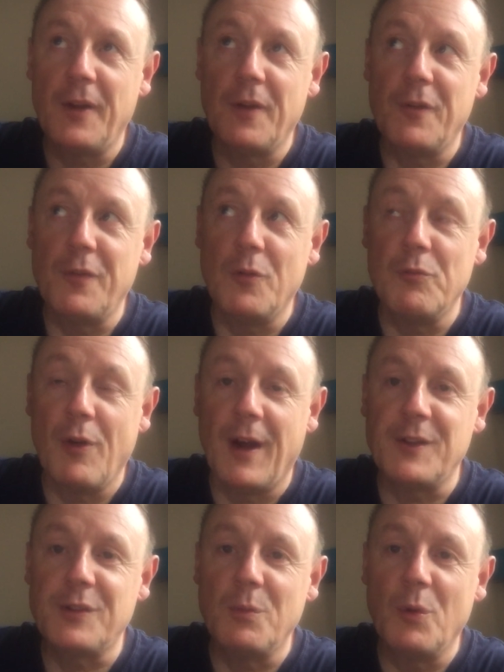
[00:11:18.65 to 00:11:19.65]
And I thought,
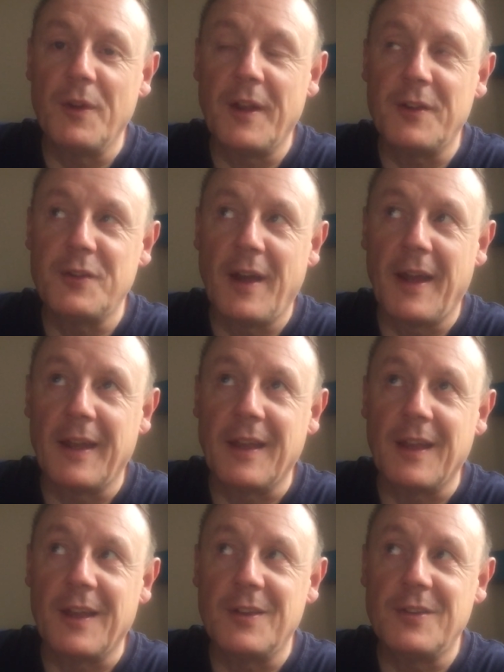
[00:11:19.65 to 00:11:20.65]
right, so what they're saying
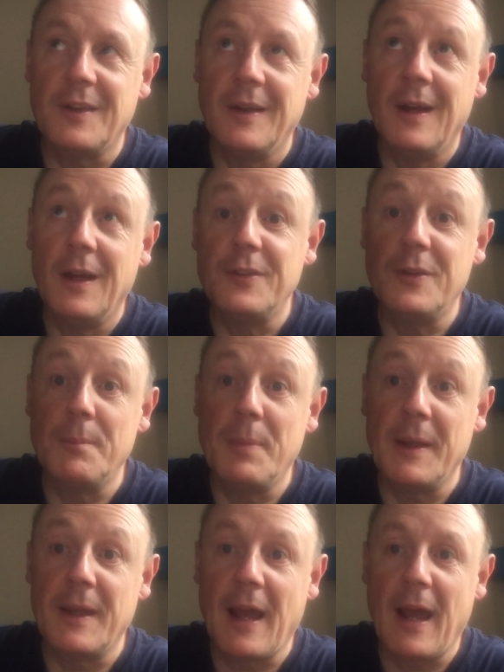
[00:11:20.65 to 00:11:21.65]
is to
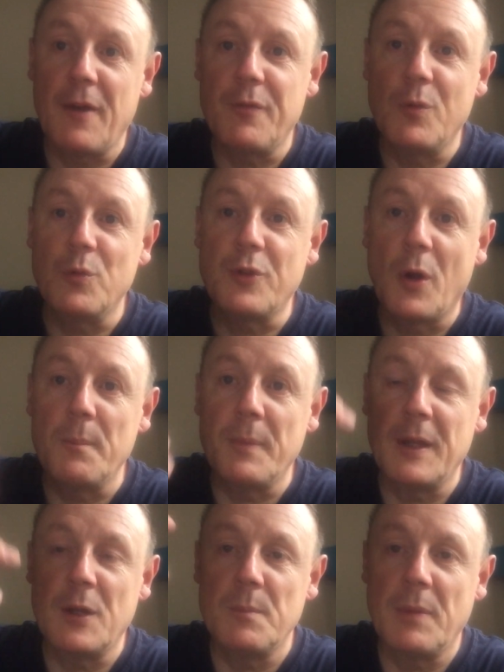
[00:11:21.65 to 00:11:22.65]
be careful, don't
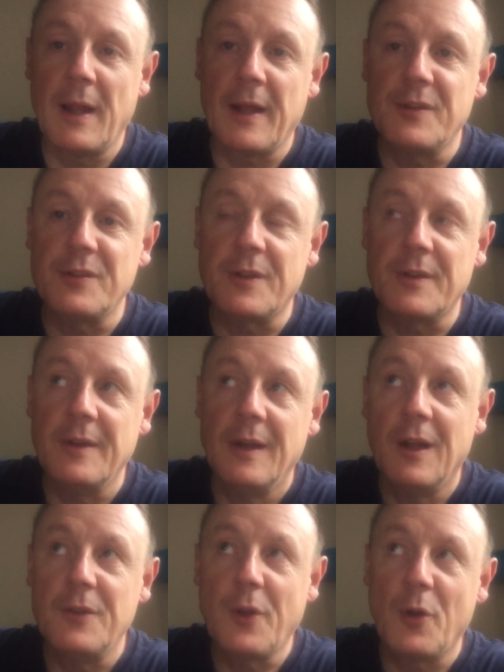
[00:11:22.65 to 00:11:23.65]
be complacent,
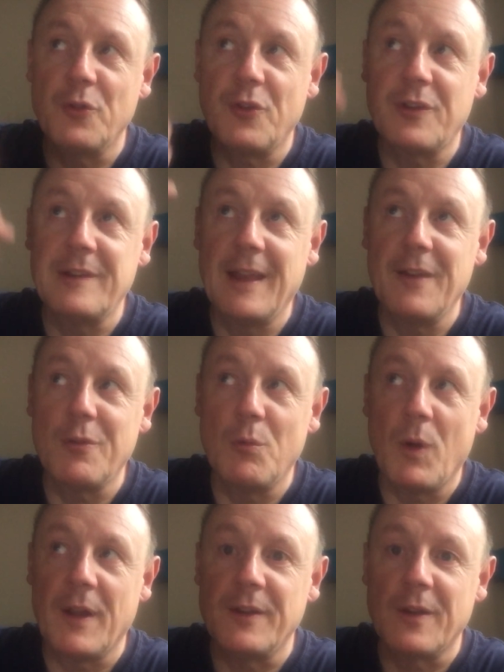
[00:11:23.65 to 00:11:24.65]
don't just leave a
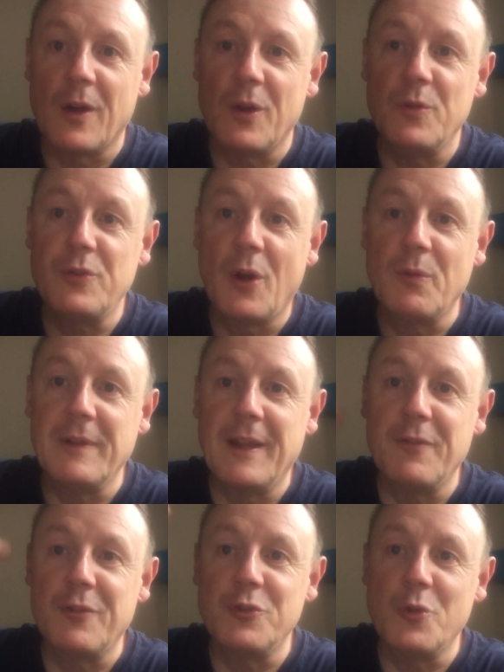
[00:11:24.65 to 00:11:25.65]
window, don't
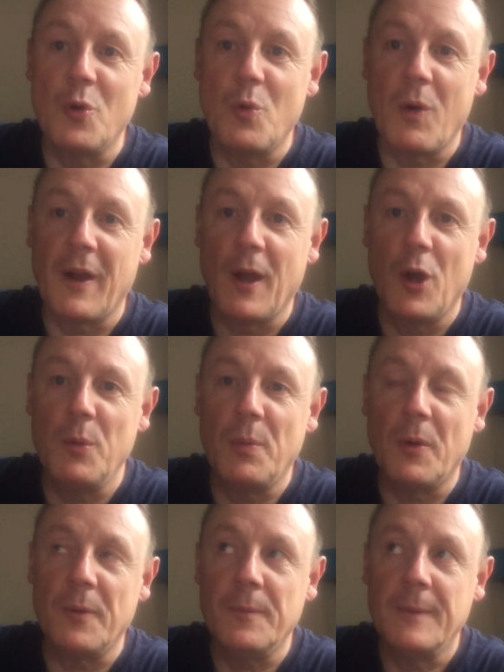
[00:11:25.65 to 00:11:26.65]
leave a doorway
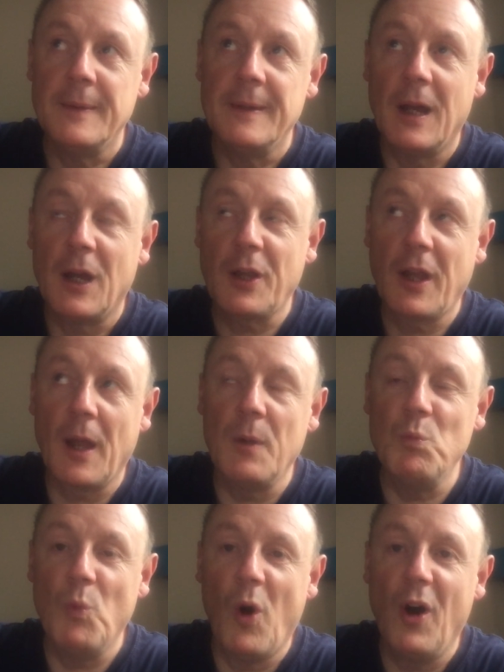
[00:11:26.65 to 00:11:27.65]
open. Okay,
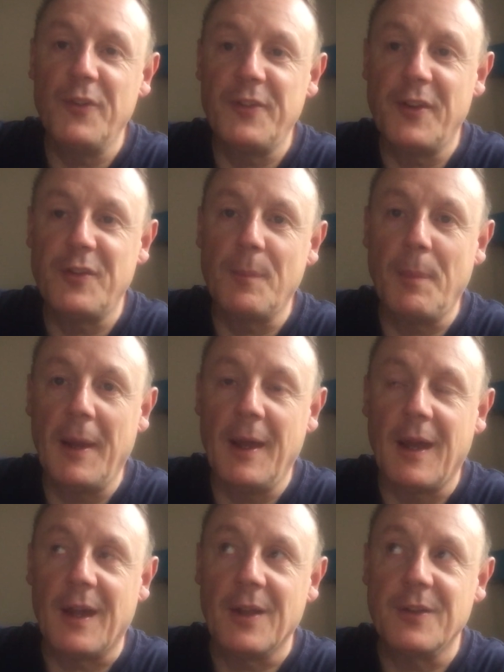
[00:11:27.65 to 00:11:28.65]
and what had
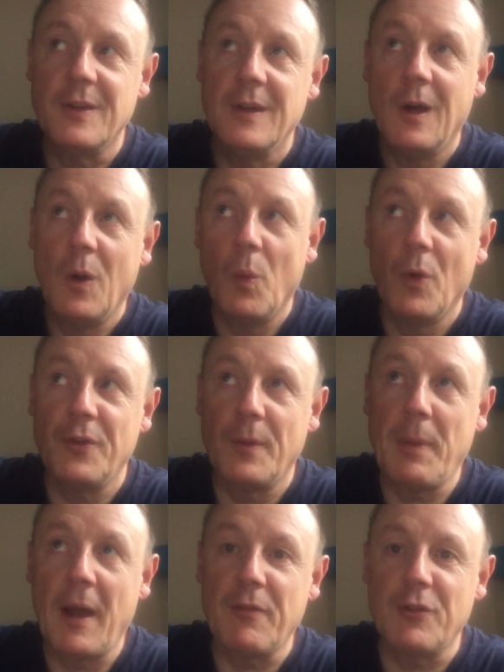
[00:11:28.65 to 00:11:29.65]
disappeared was a
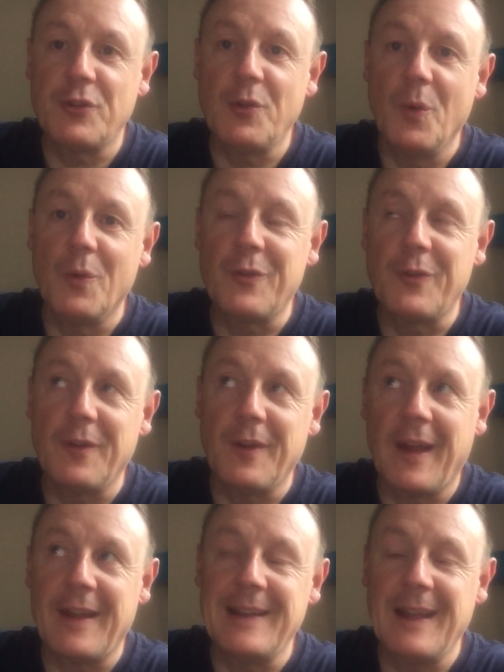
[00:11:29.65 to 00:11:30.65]
pair of shorts that
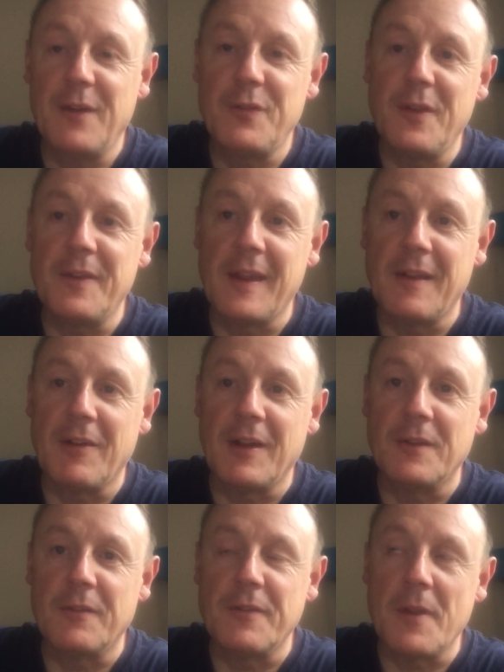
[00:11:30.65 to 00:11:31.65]
they had left at their
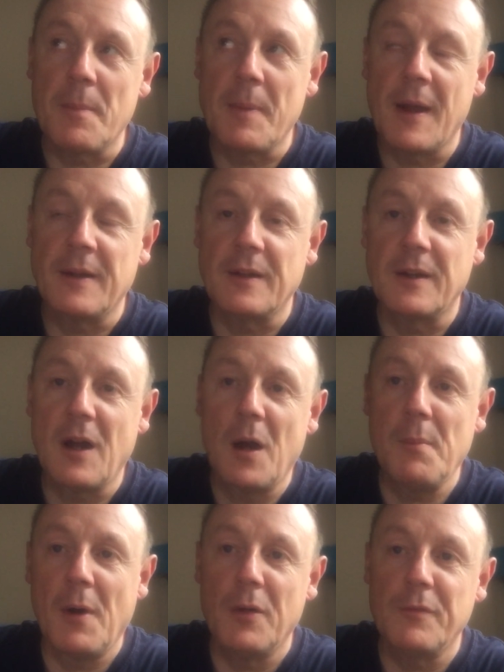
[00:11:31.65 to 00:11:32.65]
end of their bed. They
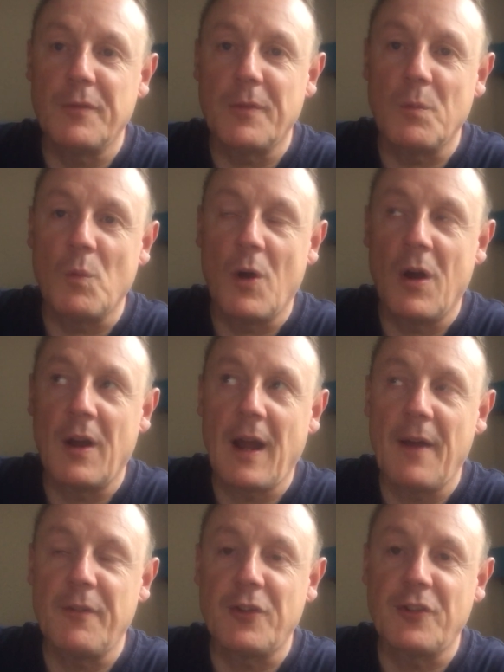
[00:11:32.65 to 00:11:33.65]
come home from work,
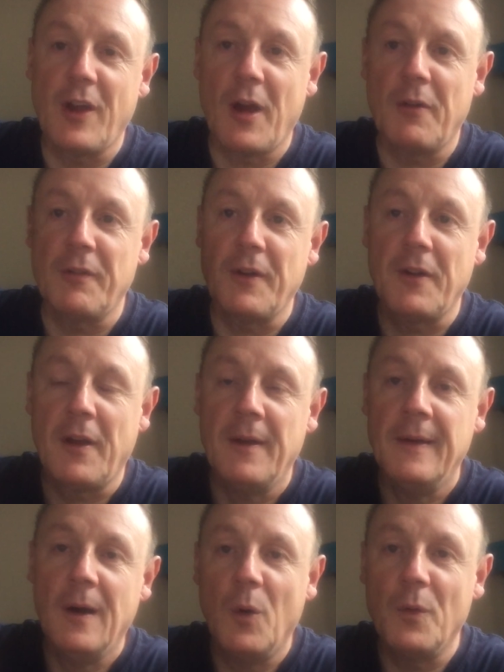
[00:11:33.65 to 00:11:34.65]
have a shower,
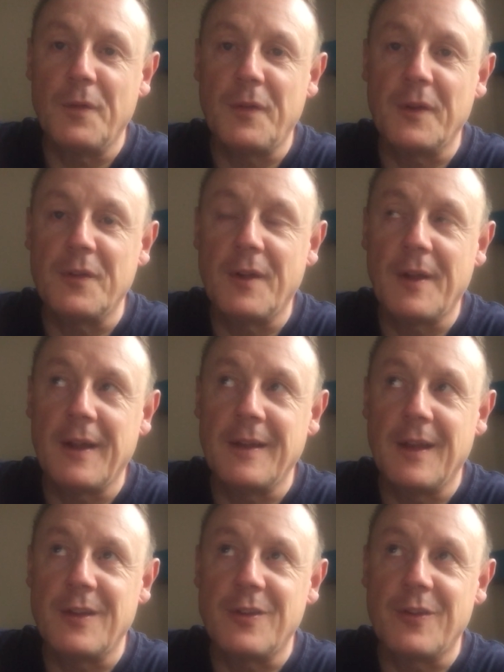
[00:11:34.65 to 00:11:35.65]
all the things that they
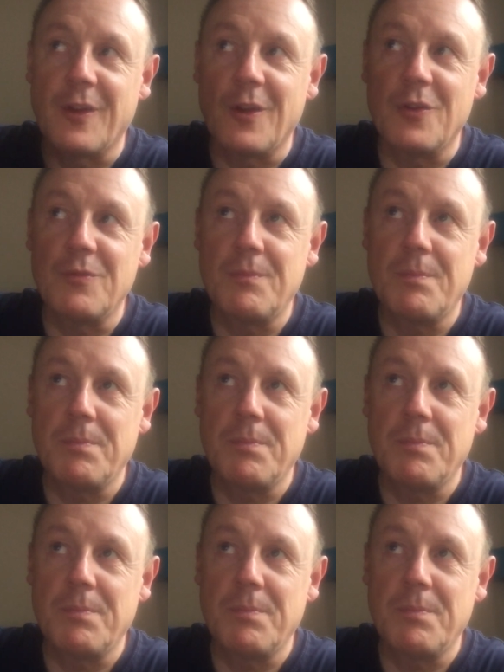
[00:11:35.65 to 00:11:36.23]
need to do.